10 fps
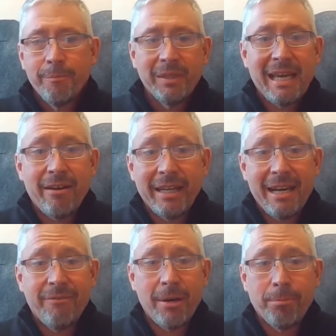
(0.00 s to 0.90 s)

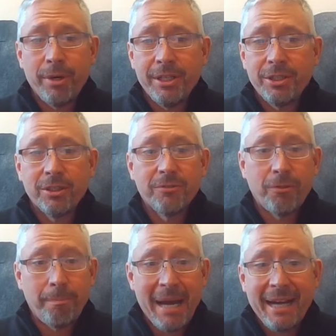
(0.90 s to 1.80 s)
cow-calf operations,
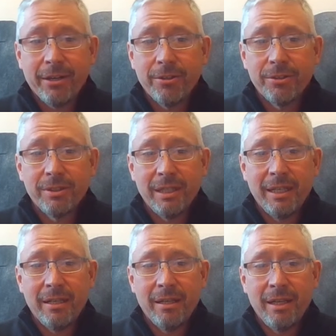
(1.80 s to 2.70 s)
for packers,
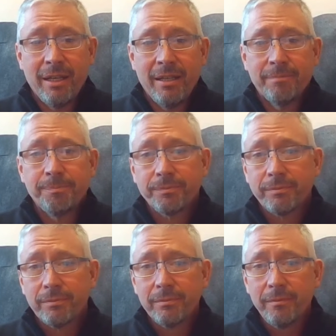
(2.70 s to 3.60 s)
and
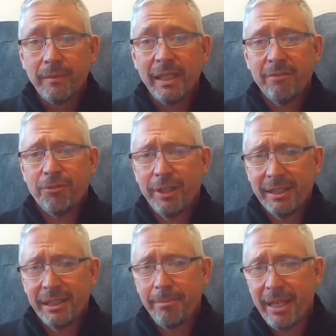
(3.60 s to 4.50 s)
for
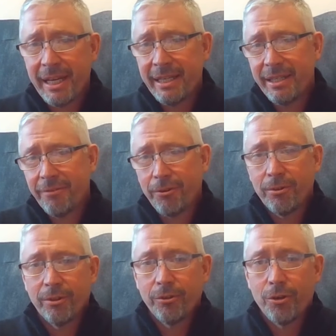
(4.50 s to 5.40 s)
NCBA and different
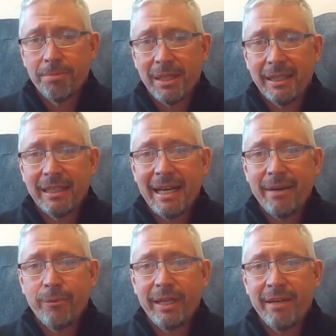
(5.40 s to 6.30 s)
groups like
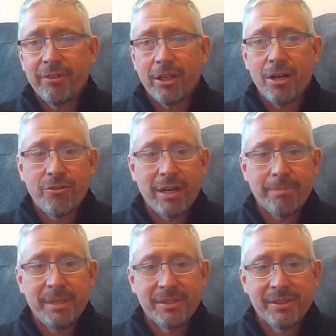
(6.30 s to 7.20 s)
that. We have a
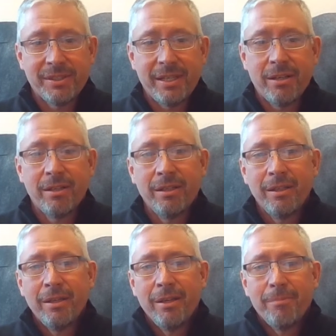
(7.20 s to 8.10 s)
contract business there.
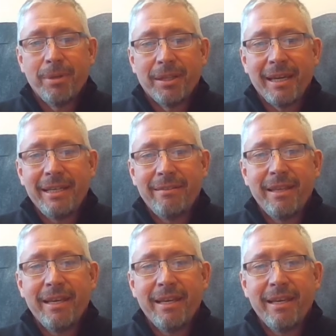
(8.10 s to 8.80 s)
But I